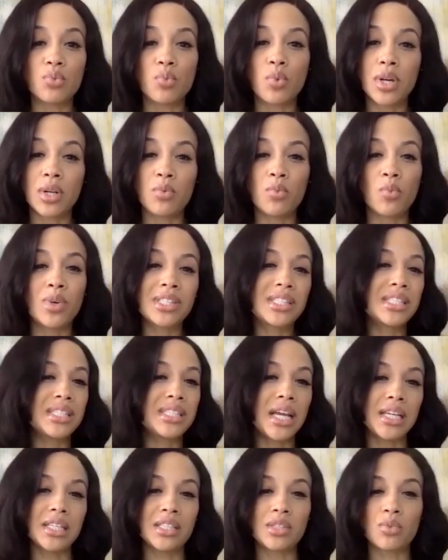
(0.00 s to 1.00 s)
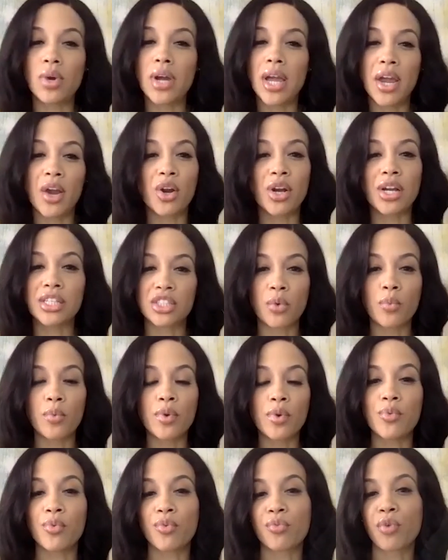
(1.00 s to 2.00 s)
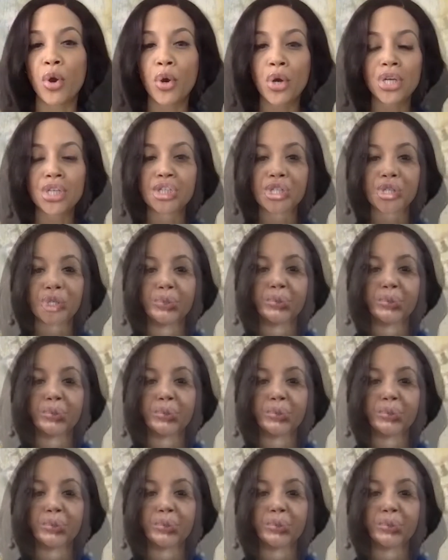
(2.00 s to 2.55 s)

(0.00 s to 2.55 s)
What states, what areas are we referring to?